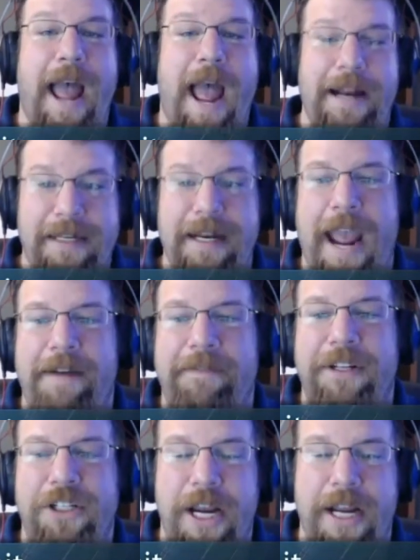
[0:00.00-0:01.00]
I did have the
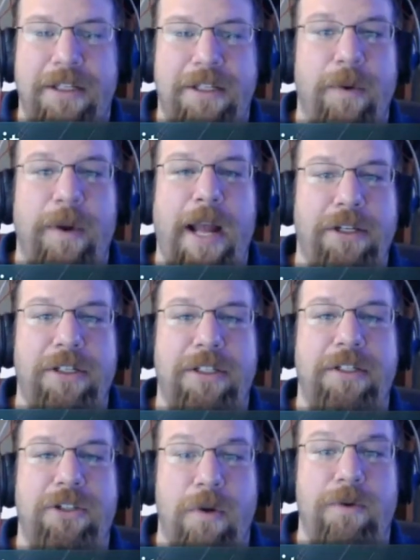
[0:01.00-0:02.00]
chance to do it. I just
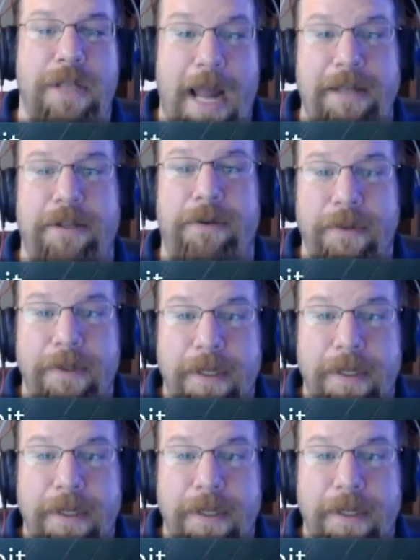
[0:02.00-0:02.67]
chose not to.